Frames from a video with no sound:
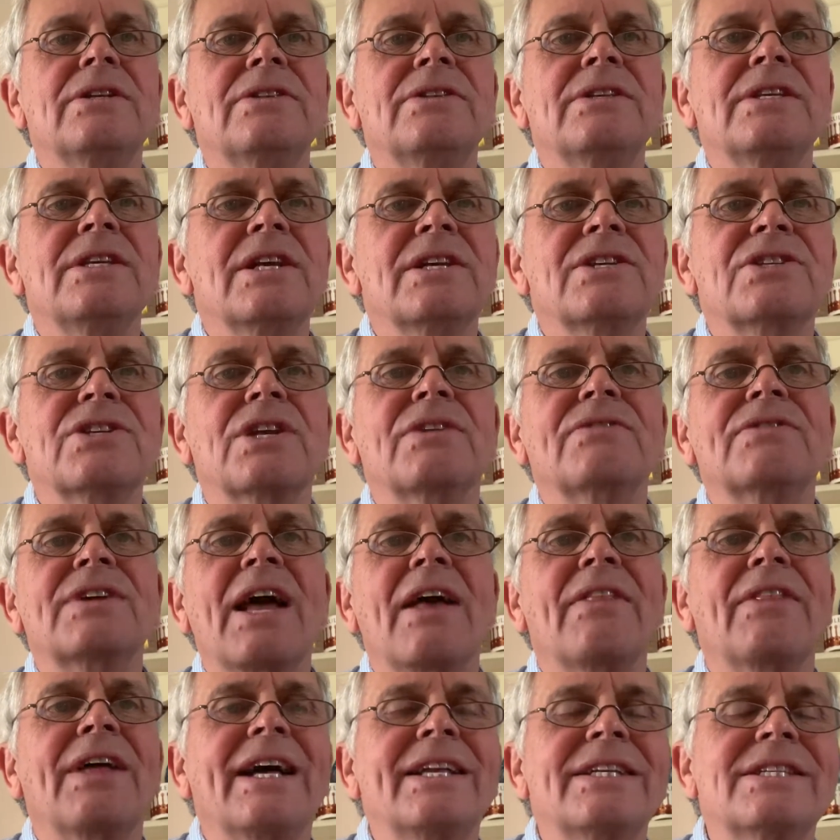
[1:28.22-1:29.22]
you sort of
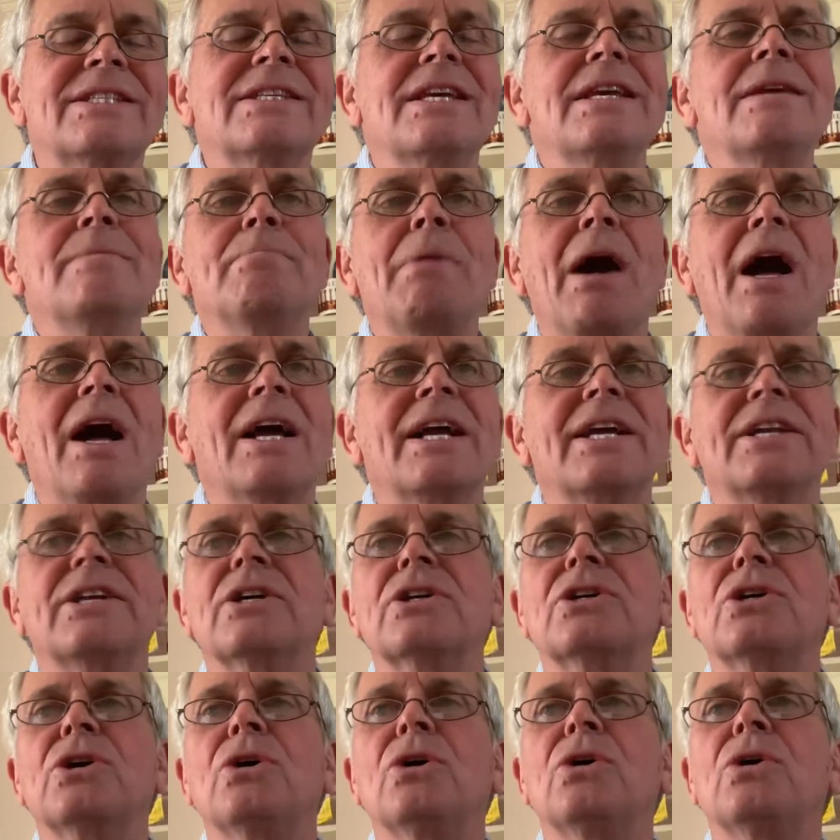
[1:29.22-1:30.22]
get that D
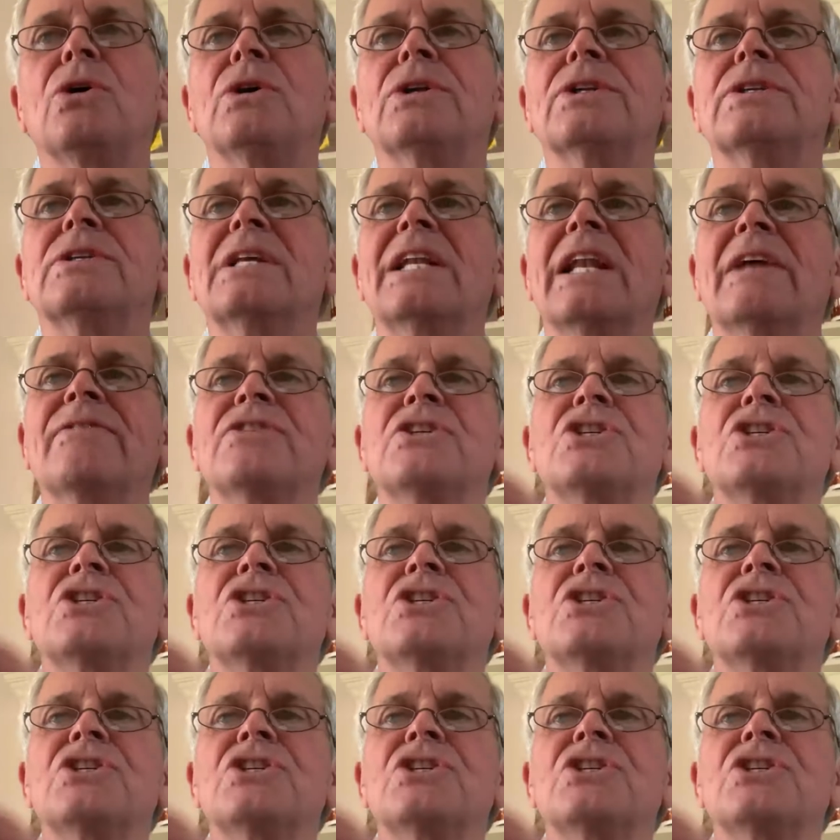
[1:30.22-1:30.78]
minor chord. You'll have to